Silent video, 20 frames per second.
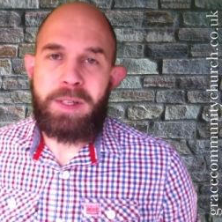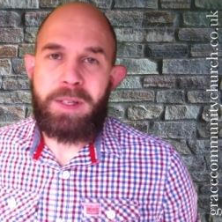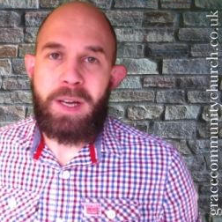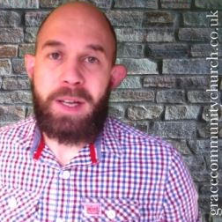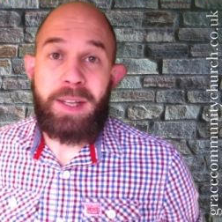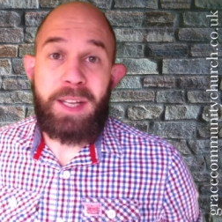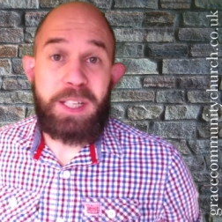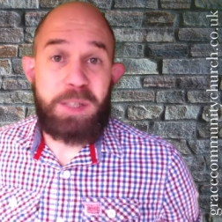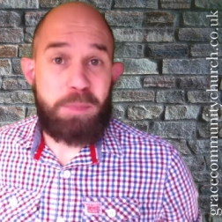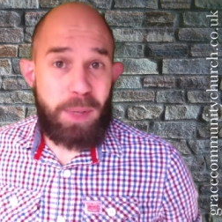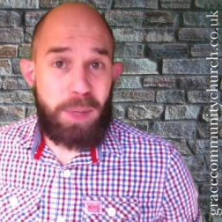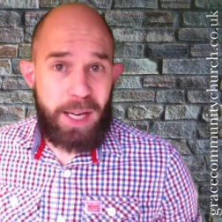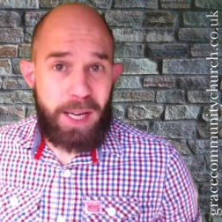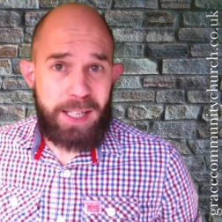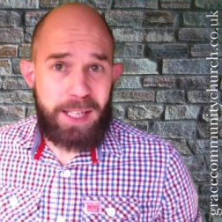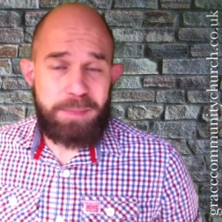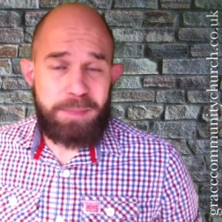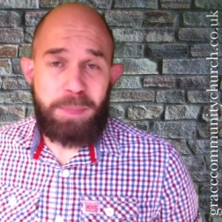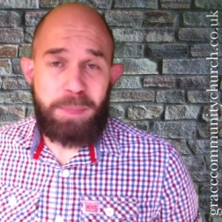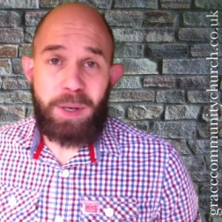And that's
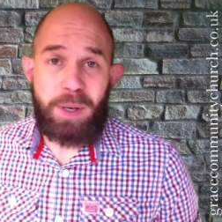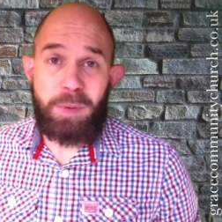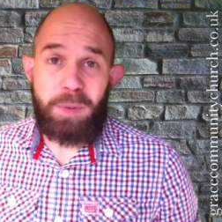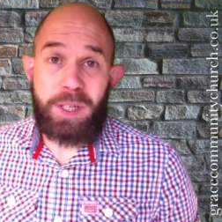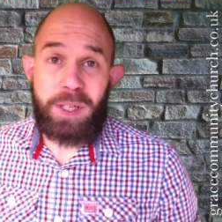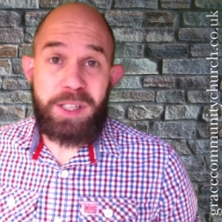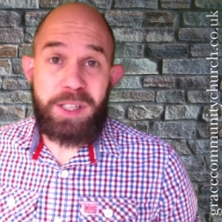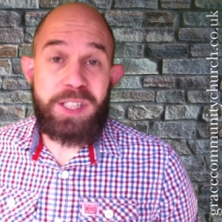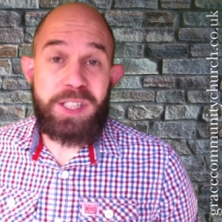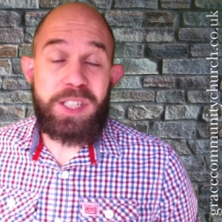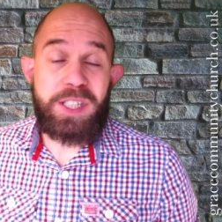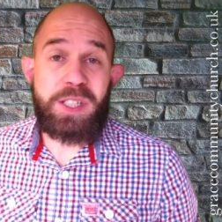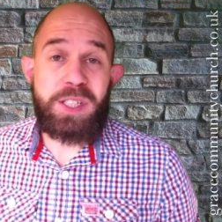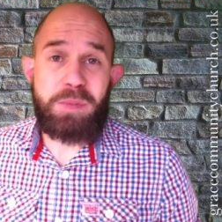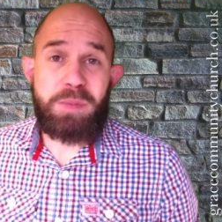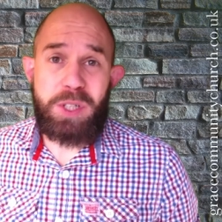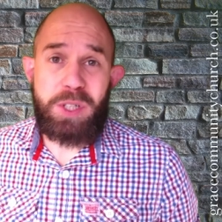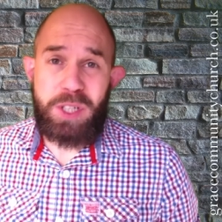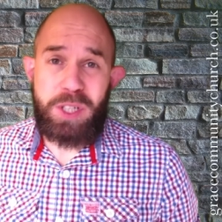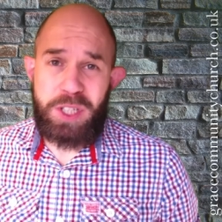bad, but we're going to see
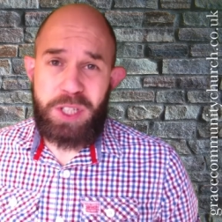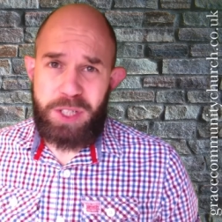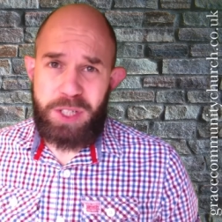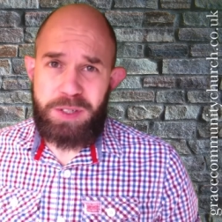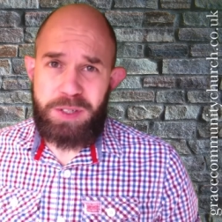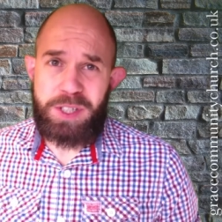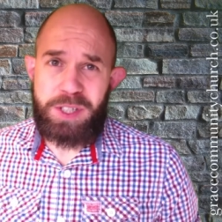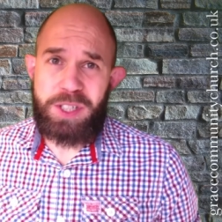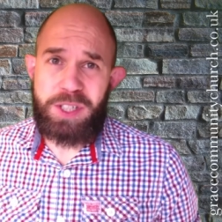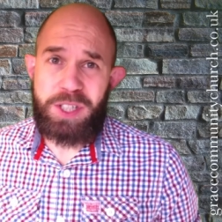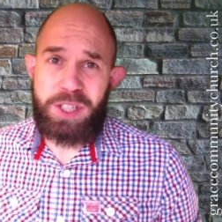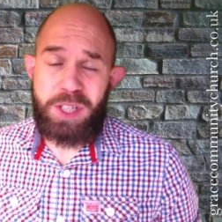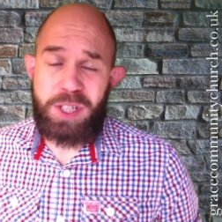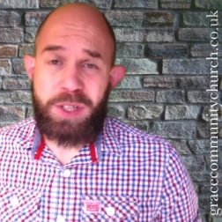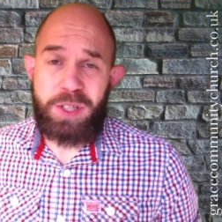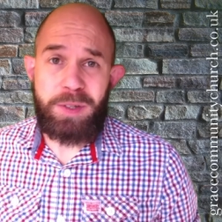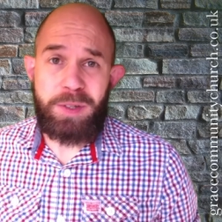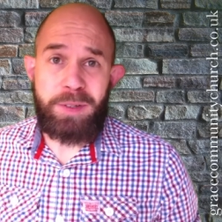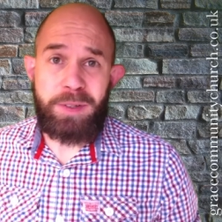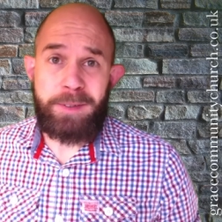some good news
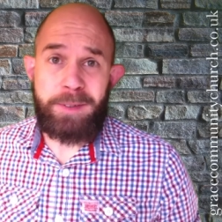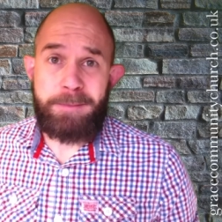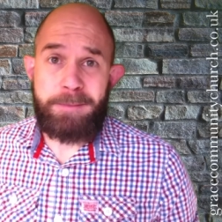too.